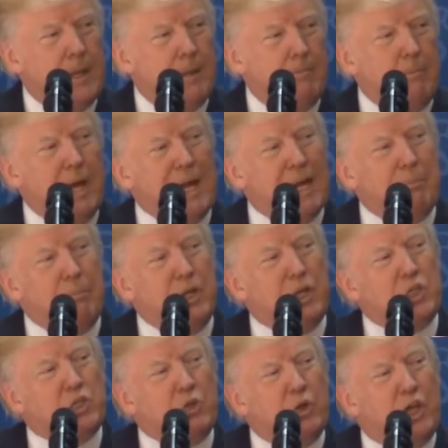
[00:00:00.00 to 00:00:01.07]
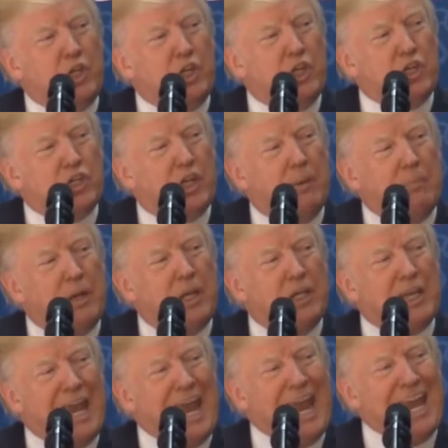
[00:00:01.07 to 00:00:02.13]
My administration is committed
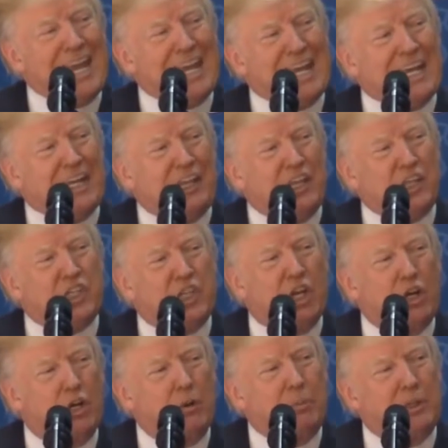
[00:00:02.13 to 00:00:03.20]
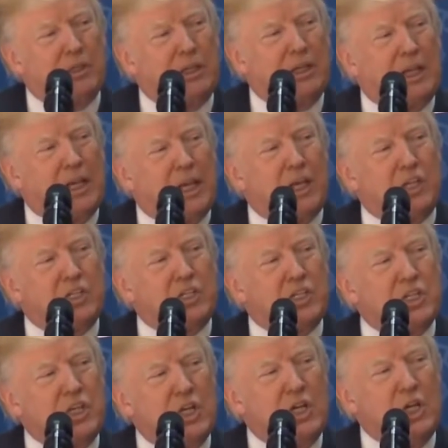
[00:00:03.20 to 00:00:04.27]
to ending these terrible delays
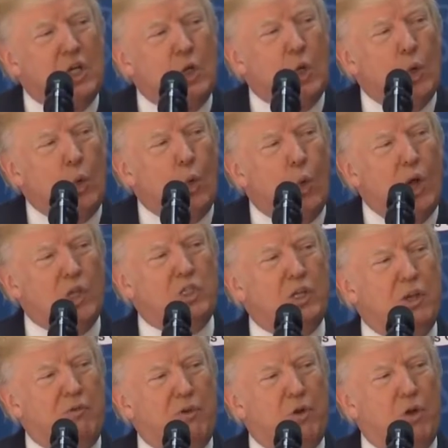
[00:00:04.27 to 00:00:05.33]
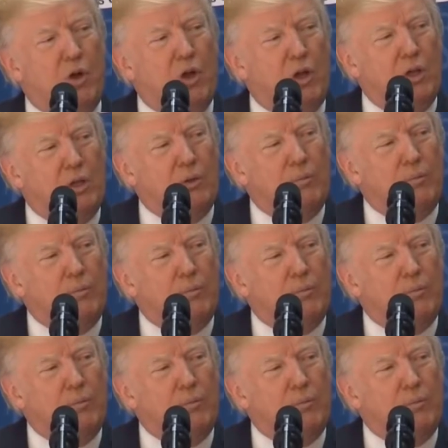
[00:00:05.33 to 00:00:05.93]
once and for all.